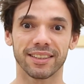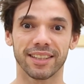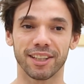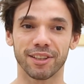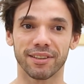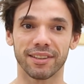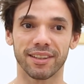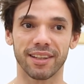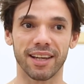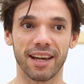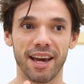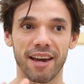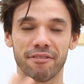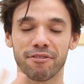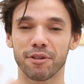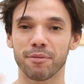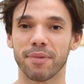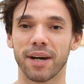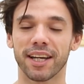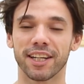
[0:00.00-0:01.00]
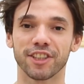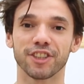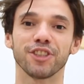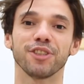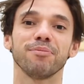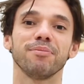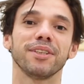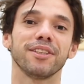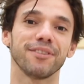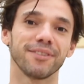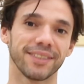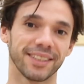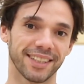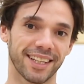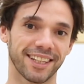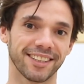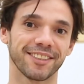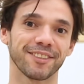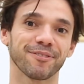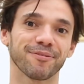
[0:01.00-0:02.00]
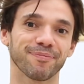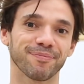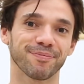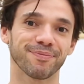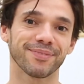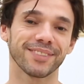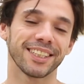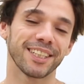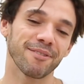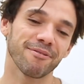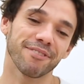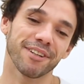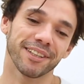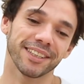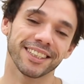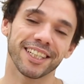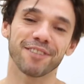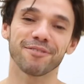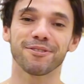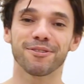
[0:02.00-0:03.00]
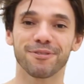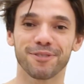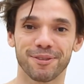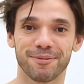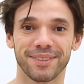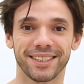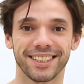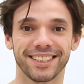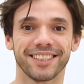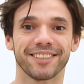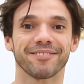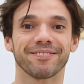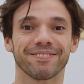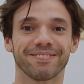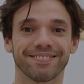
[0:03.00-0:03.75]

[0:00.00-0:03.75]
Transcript: that everybody should be doing that. And I'm very thankful for being here.